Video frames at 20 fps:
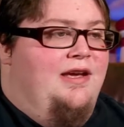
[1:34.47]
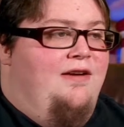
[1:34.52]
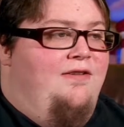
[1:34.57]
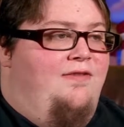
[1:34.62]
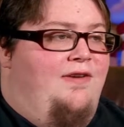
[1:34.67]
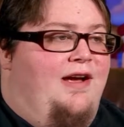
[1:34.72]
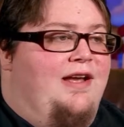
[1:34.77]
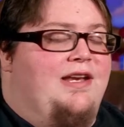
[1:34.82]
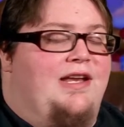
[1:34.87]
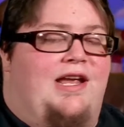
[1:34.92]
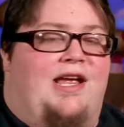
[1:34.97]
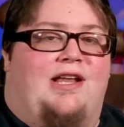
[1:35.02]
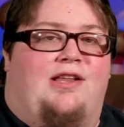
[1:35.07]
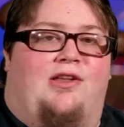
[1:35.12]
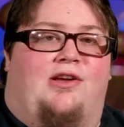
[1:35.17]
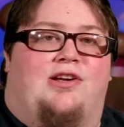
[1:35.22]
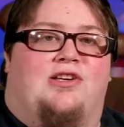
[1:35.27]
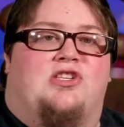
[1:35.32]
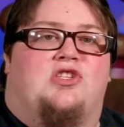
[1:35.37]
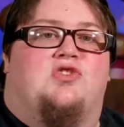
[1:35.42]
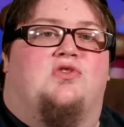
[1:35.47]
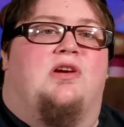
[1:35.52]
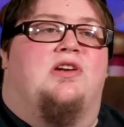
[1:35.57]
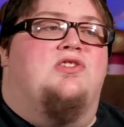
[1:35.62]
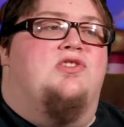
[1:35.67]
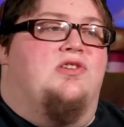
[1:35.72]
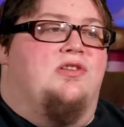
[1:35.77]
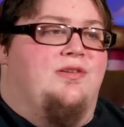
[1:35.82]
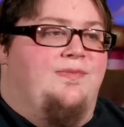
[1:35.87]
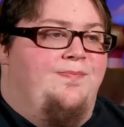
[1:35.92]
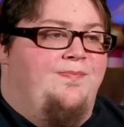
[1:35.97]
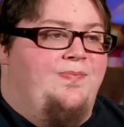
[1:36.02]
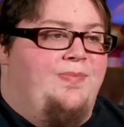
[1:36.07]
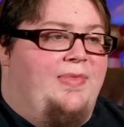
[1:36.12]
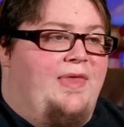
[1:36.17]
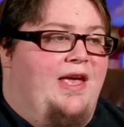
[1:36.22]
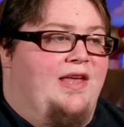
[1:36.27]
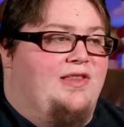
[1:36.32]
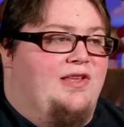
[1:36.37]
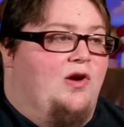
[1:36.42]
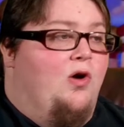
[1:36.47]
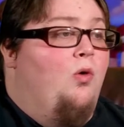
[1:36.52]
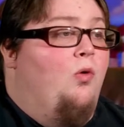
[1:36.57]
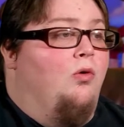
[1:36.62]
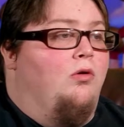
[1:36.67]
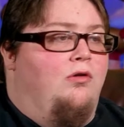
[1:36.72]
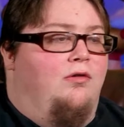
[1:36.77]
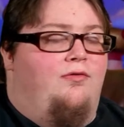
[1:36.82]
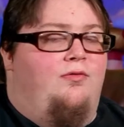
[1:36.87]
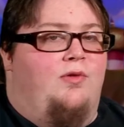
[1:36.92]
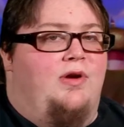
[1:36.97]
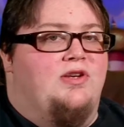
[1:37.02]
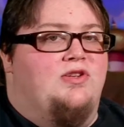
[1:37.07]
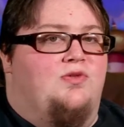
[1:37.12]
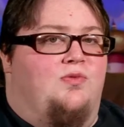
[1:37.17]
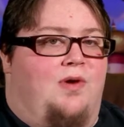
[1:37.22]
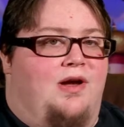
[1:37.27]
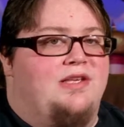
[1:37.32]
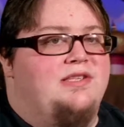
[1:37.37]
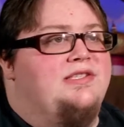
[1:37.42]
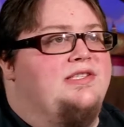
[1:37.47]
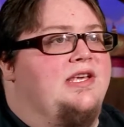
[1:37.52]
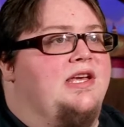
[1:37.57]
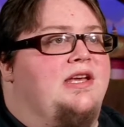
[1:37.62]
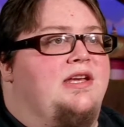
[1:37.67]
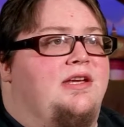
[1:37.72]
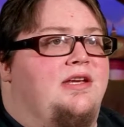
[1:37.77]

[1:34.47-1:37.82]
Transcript: finding a lost treasure, at the core of which was